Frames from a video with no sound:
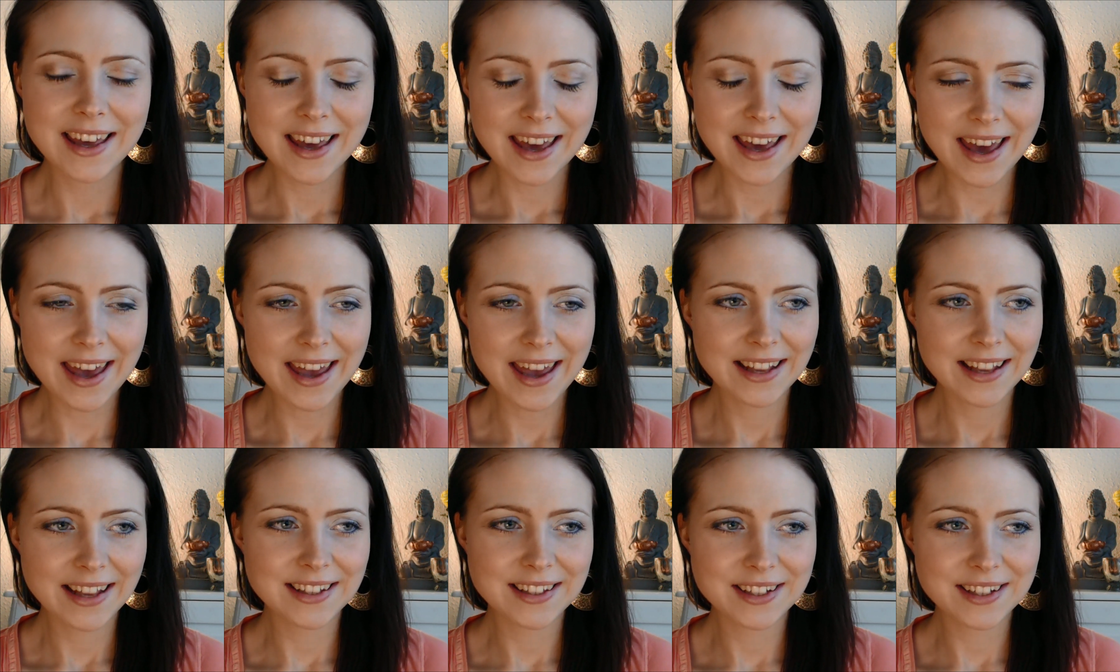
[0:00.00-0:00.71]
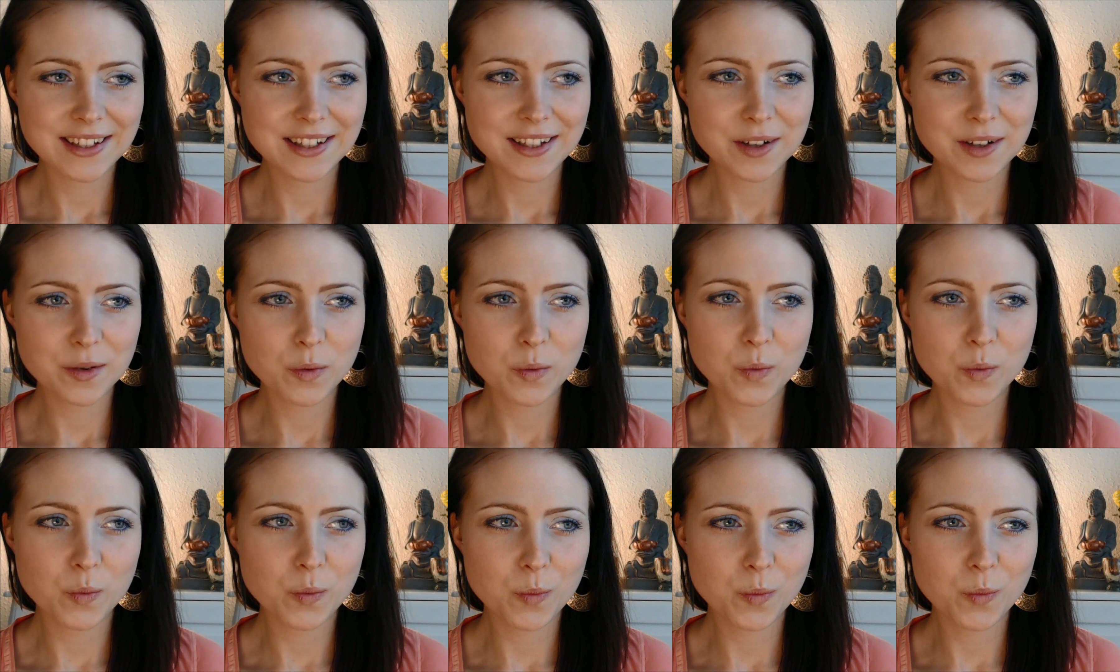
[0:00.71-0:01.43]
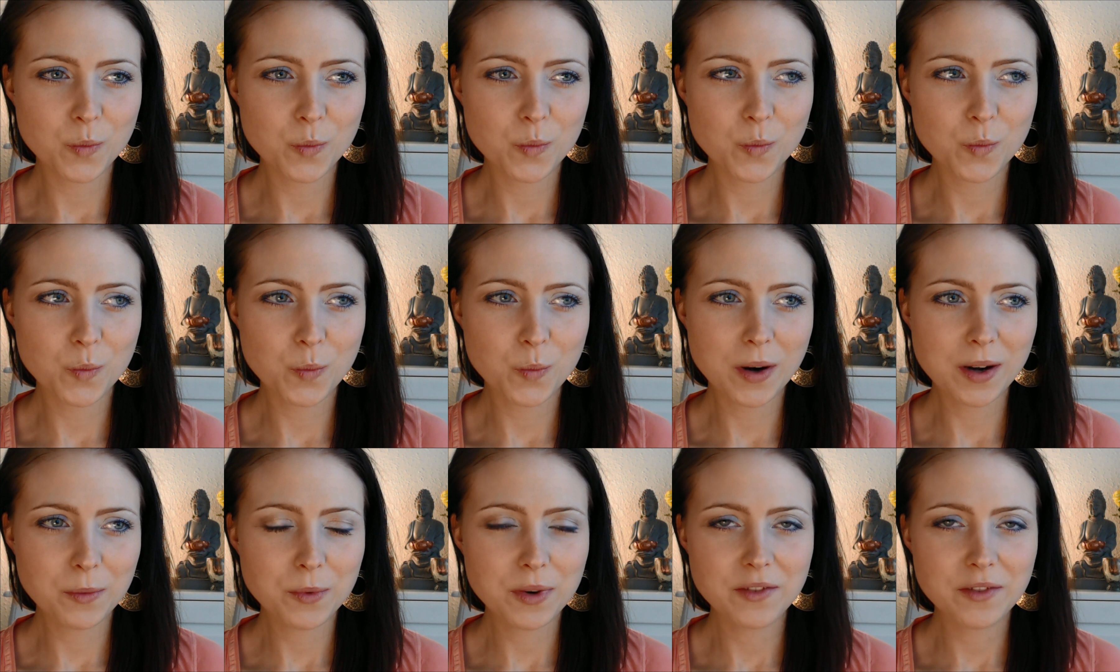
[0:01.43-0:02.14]
And
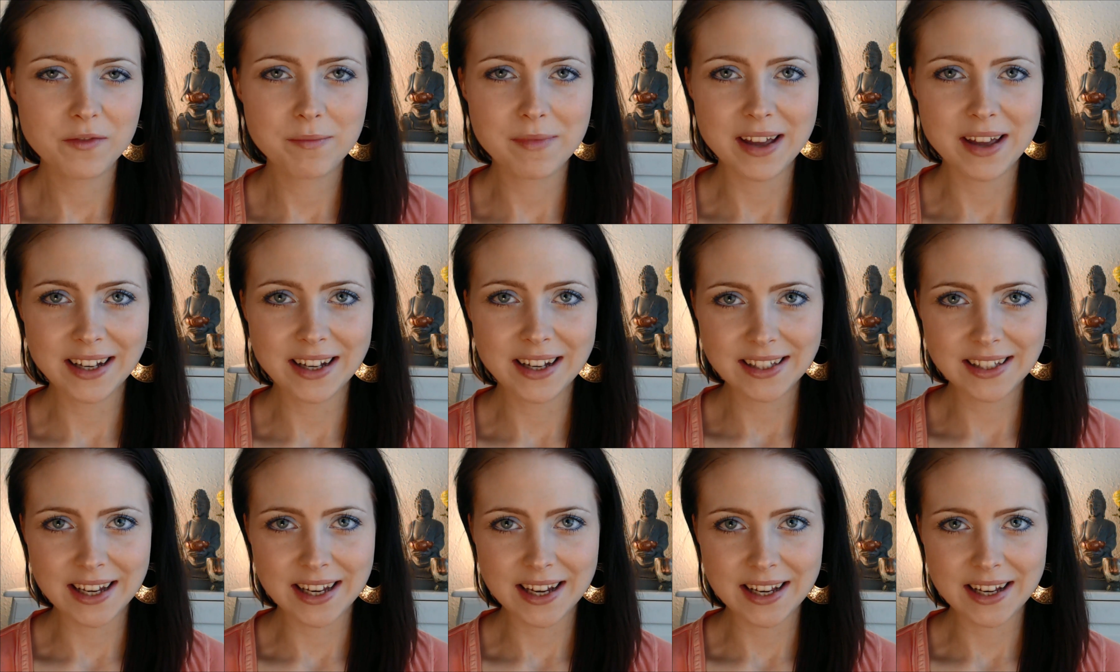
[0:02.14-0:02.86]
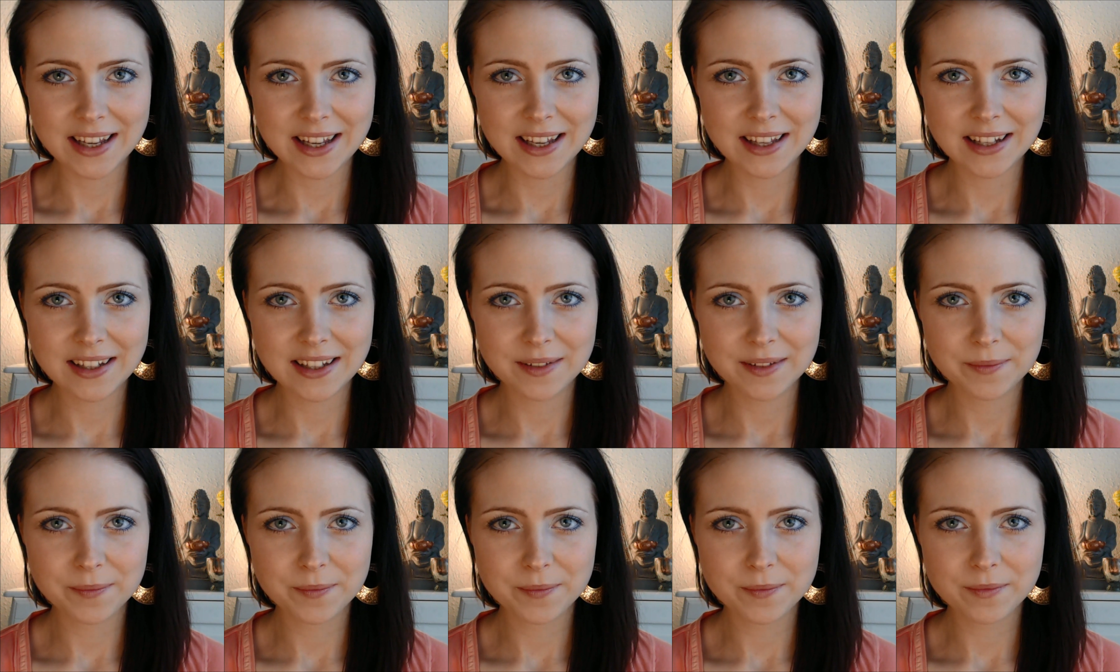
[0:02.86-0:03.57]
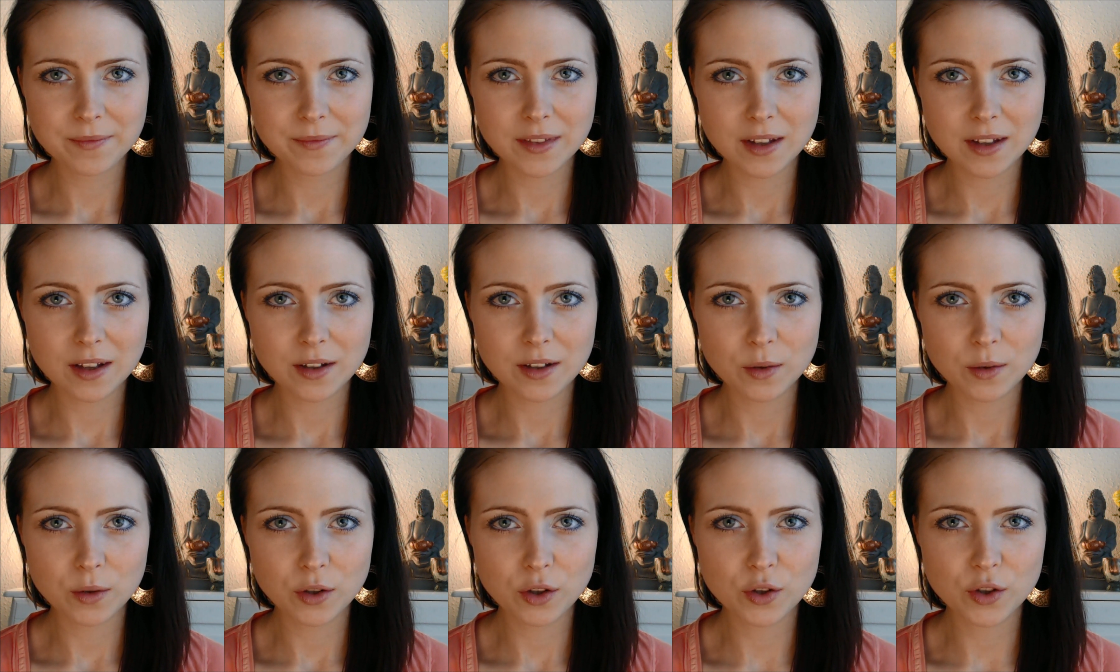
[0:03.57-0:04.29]
when we've meditated,
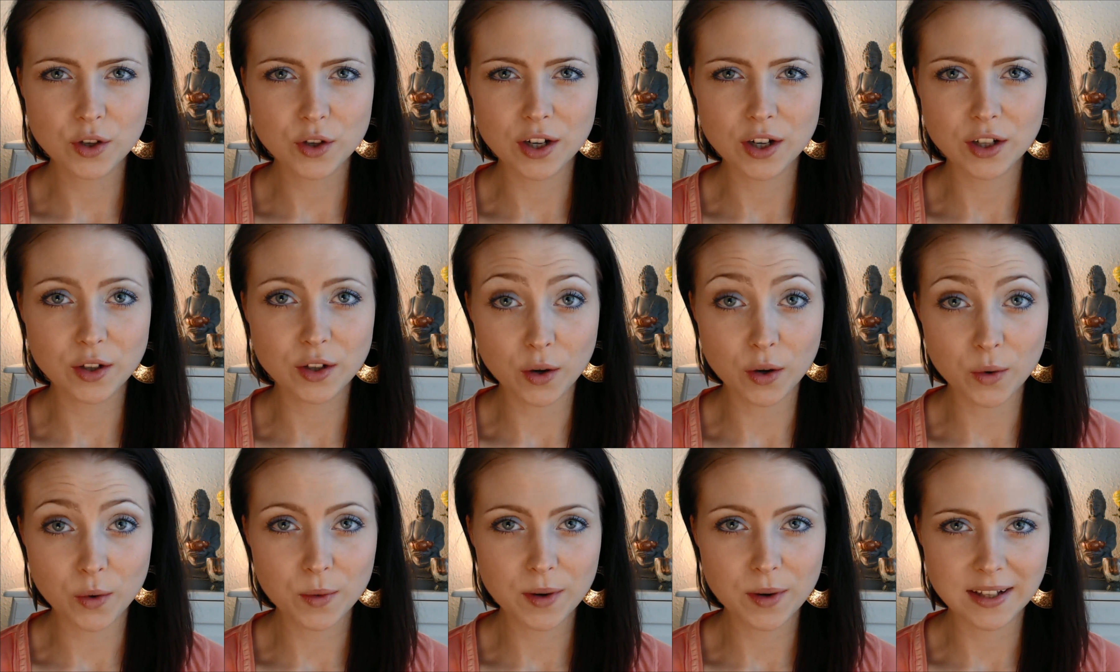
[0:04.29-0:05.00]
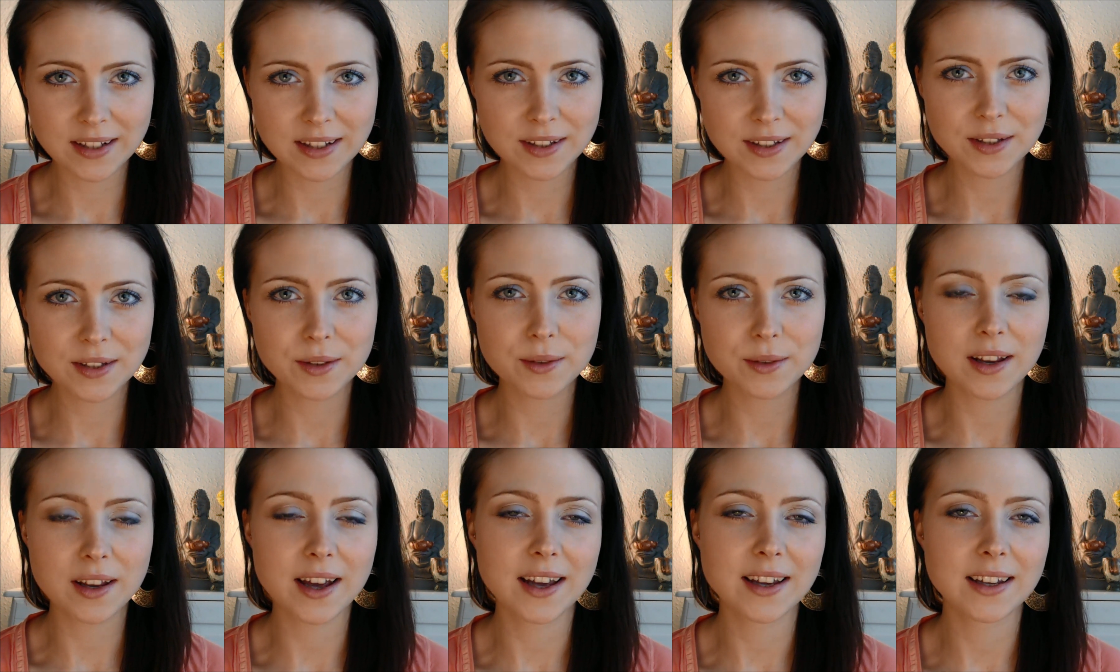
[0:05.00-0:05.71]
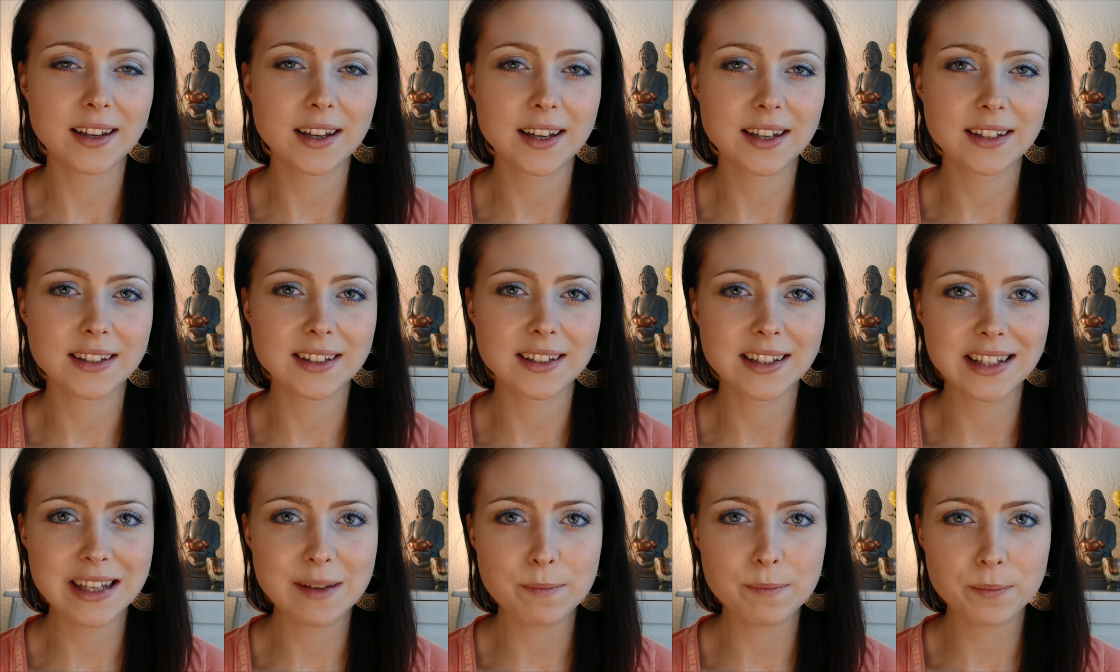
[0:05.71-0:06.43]
you're going to go into like a
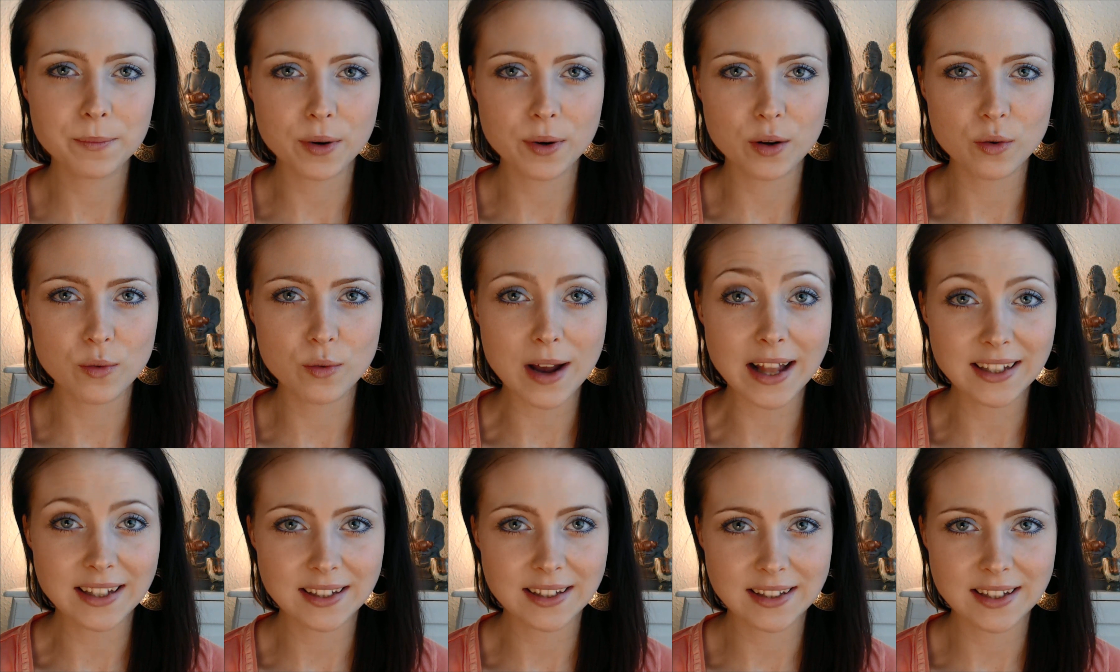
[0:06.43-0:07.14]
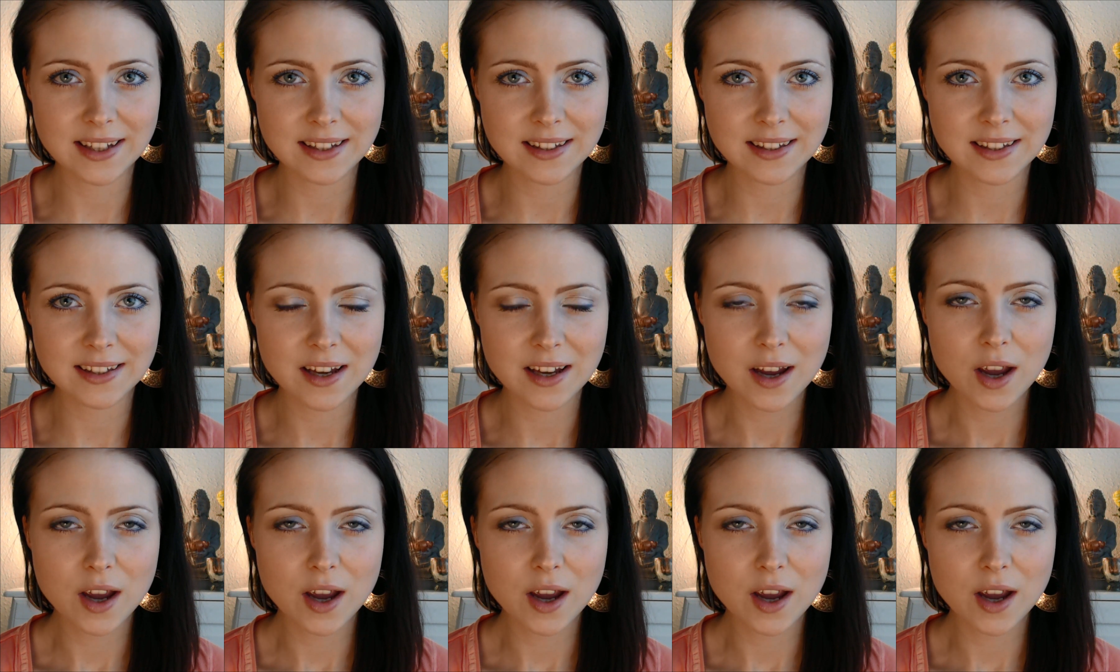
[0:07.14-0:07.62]
sleep paralysis.